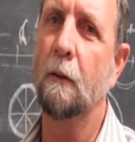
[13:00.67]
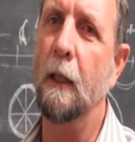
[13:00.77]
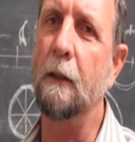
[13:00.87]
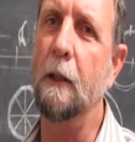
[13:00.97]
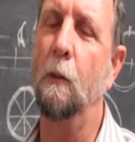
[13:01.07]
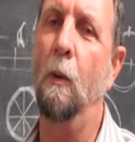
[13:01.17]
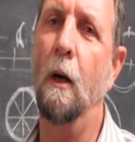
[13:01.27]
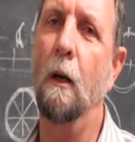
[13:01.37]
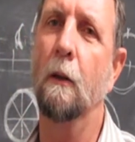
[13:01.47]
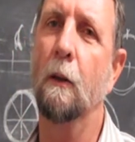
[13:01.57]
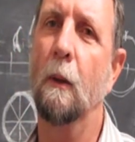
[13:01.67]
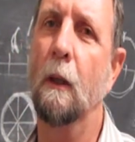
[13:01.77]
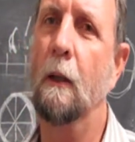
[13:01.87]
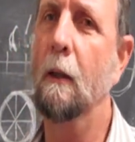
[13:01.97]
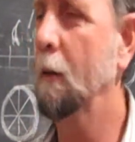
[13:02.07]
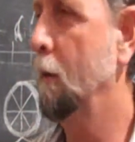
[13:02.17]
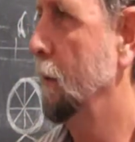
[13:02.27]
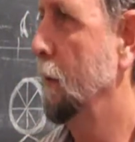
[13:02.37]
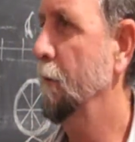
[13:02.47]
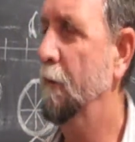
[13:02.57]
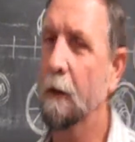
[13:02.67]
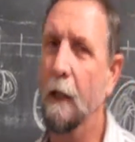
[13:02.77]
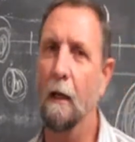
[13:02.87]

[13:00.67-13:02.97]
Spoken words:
That is why you will learn, if there's an